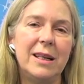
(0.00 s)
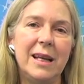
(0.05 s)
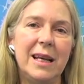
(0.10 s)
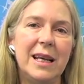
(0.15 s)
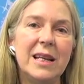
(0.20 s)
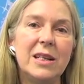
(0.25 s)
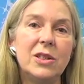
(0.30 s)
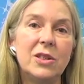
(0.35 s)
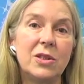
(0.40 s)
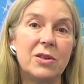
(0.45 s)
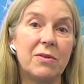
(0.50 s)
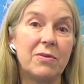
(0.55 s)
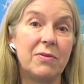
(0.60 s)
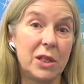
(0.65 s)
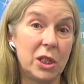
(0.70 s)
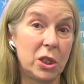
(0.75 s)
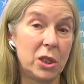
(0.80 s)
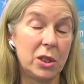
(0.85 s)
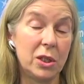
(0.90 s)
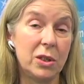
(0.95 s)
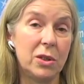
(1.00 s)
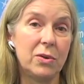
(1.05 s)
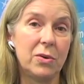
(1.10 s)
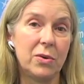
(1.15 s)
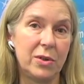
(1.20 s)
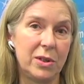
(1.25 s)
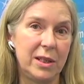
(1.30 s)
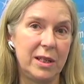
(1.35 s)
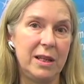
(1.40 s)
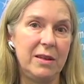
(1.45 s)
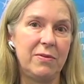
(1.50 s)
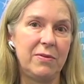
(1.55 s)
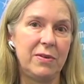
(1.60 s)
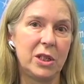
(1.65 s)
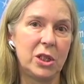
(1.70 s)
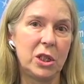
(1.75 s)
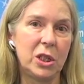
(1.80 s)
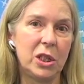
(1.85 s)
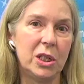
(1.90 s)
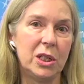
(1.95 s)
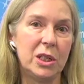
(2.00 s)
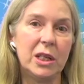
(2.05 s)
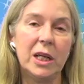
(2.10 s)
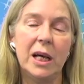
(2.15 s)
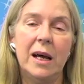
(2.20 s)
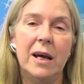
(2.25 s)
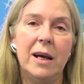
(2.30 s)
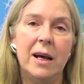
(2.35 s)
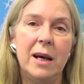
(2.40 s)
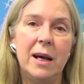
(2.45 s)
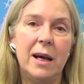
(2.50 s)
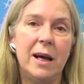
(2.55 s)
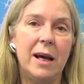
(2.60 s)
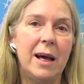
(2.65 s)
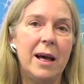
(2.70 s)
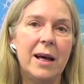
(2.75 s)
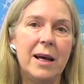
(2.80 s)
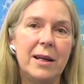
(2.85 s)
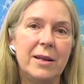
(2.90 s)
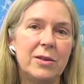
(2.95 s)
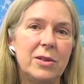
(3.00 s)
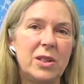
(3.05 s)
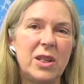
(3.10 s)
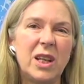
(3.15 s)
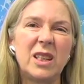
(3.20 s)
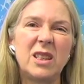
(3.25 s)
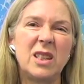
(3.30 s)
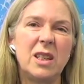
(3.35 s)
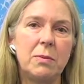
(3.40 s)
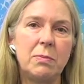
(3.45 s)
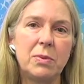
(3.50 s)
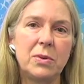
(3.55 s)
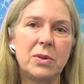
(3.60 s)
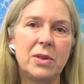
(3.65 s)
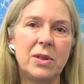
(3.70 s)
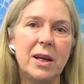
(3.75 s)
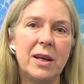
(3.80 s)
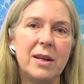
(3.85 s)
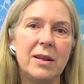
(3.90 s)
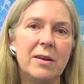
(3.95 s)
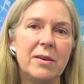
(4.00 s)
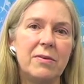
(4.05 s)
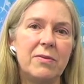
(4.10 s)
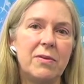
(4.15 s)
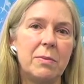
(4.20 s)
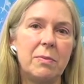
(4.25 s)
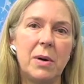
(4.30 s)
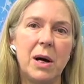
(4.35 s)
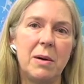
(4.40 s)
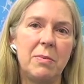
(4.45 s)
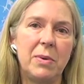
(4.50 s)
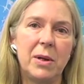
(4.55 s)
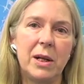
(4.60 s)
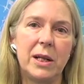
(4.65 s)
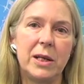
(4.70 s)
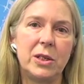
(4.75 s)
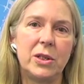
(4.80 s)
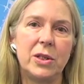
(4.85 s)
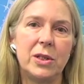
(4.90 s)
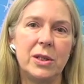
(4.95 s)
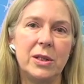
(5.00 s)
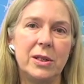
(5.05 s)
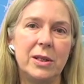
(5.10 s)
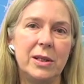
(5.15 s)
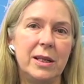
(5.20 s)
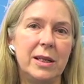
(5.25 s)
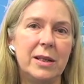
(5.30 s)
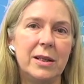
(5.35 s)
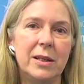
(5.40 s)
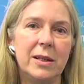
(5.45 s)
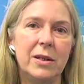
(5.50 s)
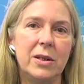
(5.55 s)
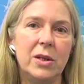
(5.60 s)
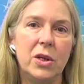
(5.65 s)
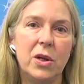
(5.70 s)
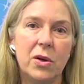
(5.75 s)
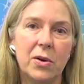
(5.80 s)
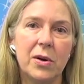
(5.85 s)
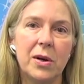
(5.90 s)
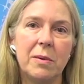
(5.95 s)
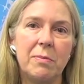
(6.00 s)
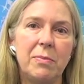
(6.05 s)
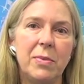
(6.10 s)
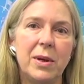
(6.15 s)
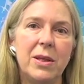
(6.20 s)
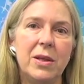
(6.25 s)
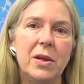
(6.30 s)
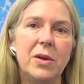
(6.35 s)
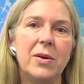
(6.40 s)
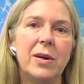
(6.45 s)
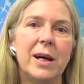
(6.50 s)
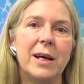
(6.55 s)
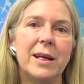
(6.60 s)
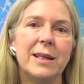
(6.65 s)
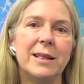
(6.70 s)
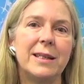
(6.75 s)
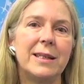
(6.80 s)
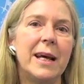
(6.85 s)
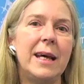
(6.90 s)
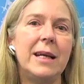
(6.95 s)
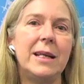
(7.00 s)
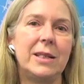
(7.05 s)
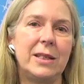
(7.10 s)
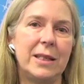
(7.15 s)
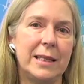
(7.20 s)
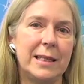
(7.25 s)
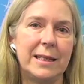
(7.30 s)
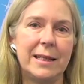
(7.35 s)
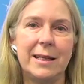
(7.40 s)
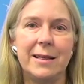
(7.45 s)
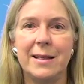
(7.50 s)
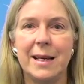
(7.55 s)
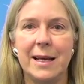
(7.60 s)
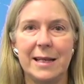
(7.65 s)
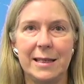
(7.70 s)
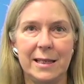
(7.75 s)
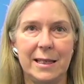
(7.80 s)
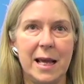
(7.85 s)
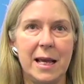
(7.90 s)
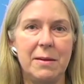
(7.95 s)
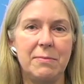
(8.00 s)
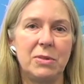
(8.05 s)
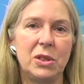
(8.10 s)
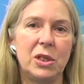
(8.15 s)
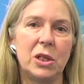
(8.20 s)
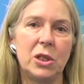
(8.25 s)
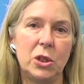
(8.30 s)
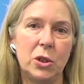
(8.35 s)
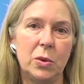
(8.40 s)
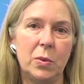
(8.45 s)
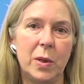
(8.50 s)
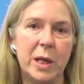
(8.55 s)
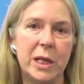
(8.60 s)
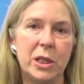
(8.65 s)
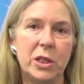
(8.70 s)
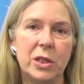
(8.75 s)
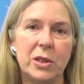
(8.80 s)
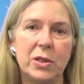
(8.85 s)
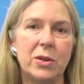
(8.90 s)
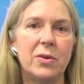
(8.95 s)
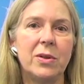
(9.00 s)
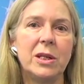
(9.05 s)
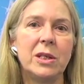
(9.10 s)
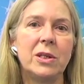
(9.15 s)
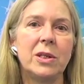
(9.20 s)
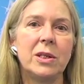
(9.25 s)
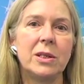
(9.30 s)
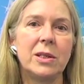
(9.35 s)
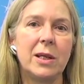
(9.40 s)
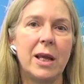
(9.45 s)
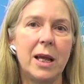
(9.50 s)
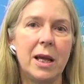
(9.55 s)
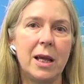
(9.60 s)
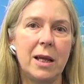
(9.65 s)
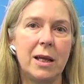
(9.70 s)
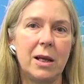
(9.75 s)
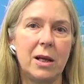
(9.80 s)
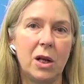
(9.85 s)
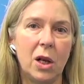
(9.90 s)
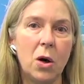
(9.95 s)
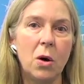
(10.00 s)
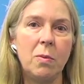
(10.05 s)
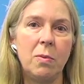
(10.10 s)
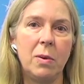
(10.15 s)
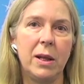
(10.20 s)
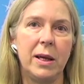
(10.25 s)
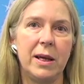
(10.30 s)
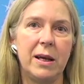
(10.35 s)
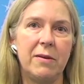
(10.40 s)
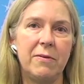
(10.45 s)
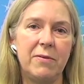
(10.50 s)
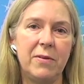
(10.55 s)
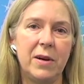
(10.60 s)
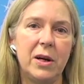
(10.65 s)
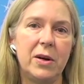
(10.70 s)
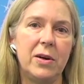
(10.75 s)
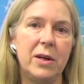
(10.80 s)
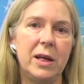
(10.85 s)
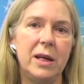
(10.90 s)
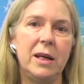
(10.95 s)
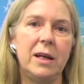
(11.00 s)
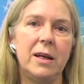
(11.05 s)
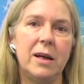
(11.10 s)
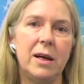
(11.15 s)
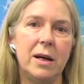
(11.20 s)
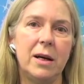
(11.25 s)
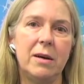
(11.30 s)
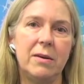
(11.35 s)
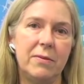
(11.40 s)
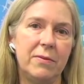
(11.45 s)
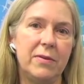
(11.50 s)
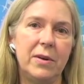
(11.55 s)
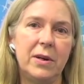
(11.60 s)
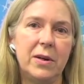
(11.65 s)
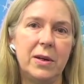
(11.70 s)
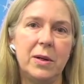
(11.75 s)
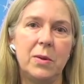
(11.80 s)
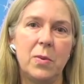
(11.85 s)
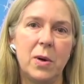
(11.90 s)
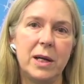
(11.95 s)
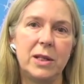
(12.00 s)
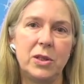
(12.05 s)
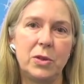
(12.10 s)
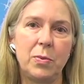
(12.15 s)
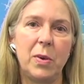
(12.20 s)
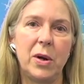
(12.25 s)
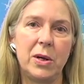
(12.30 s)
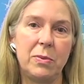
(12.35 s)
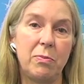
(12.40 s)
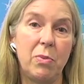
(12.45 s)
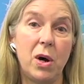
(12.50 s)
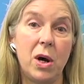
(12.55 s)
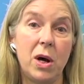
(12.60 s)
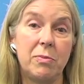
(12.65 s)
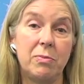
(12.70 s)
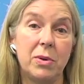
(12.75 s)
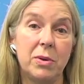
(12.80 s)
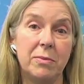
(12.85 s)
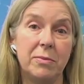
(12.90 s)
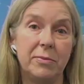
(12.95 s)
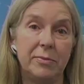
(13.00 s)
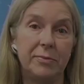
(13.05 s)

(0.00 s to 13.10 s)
insufficient or deficient. And 60% of the population in Europe and the United States is in that same situation. So this is globally a very, very widespread problem.